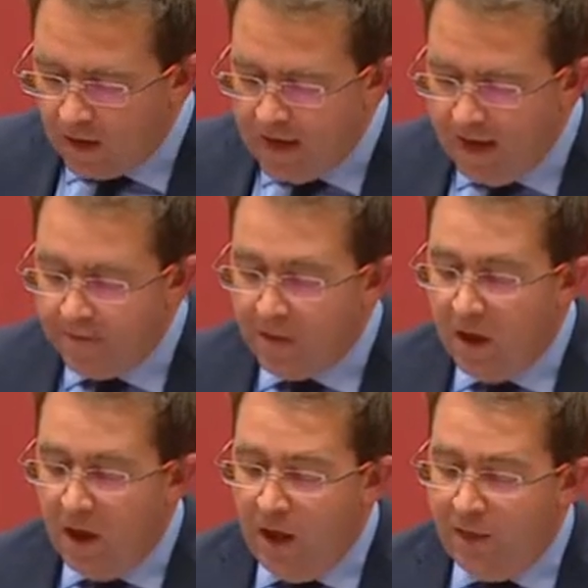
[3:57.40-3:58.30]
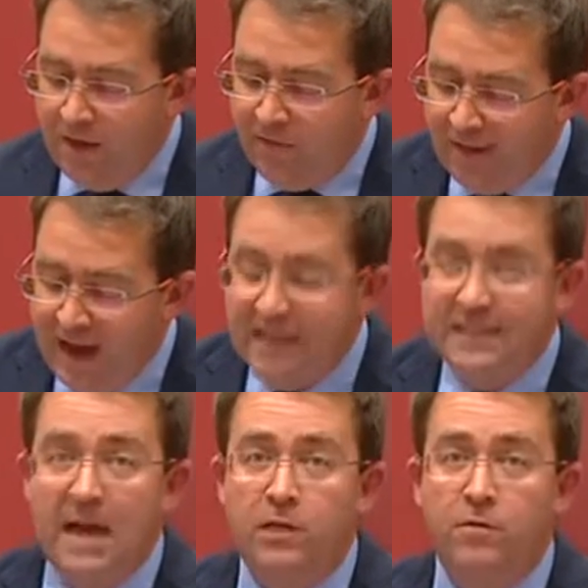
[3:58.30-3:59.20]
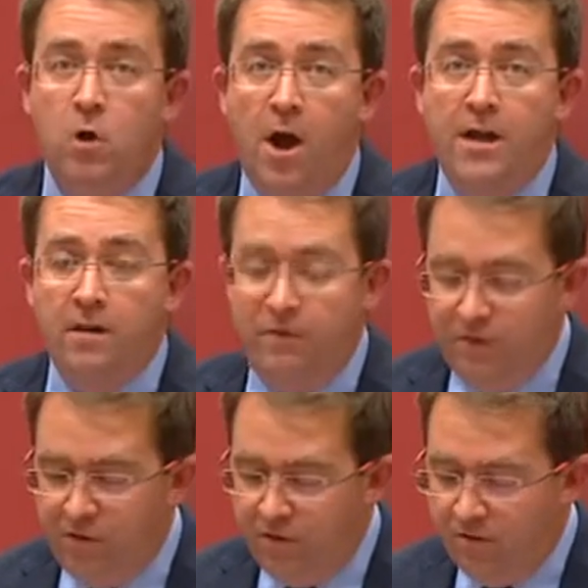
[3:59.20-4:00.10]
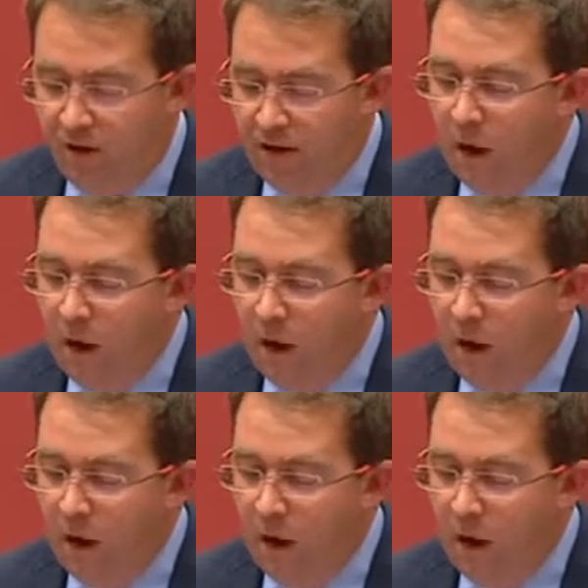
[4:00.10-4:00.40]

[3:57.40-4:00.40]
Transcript: Now, the Flags Act of 1953